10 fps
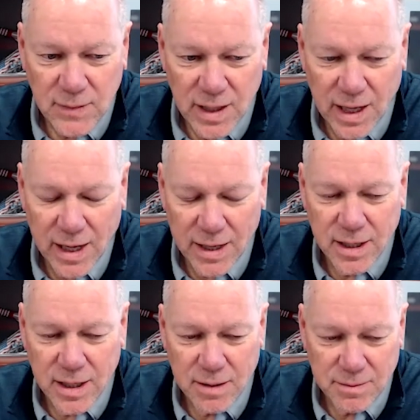And
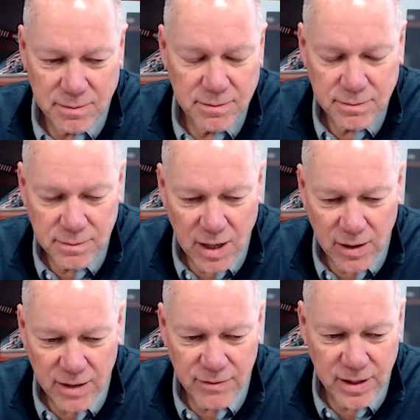our
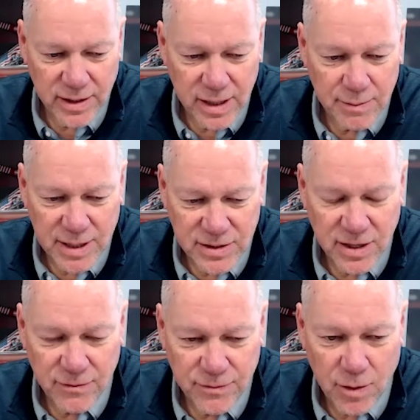head of LE and myself,